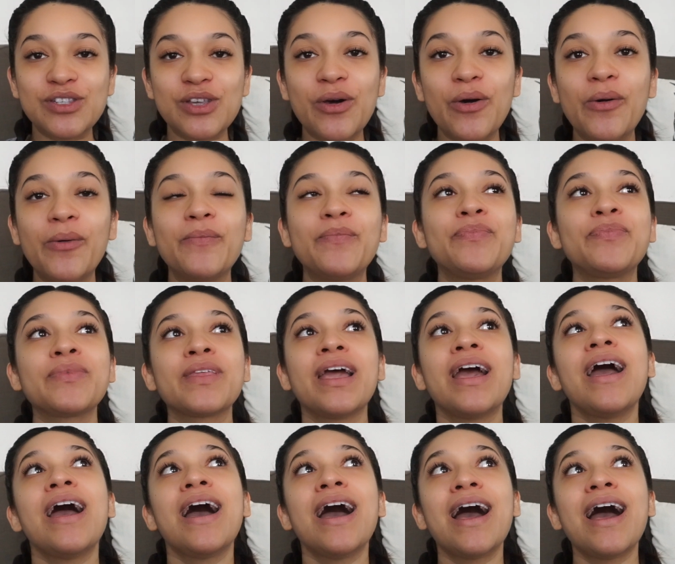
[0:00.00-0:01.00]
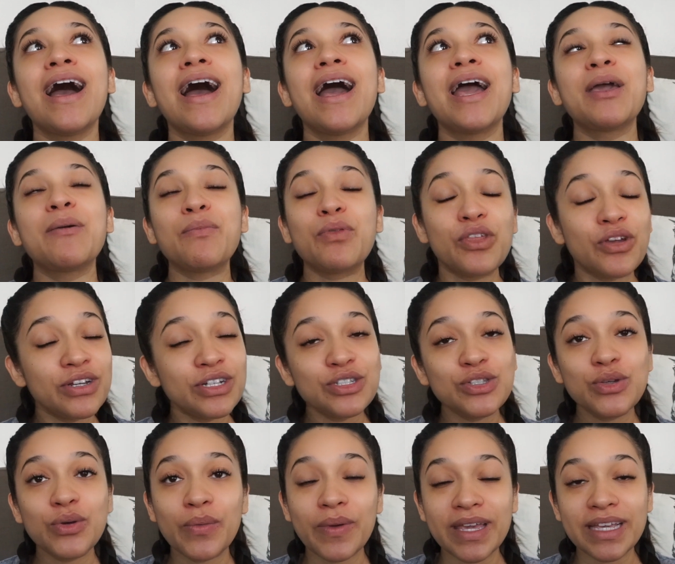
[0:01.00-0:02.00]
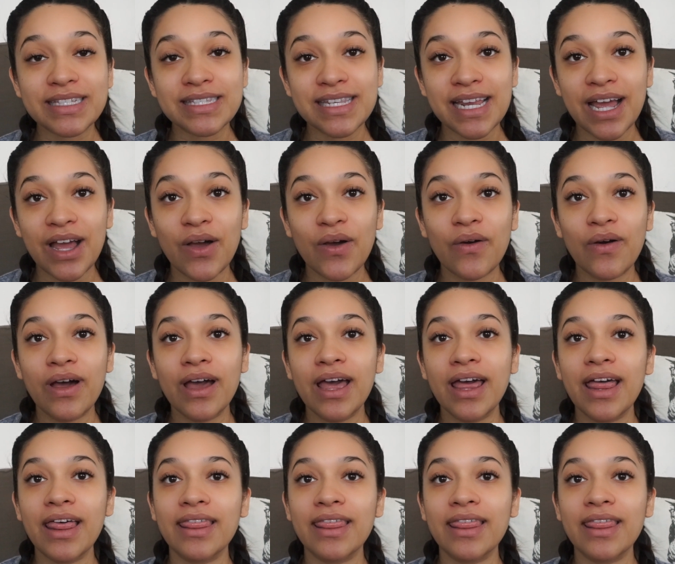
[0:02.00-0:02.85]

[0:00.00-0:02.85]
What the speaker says: So I am 32 weeks now.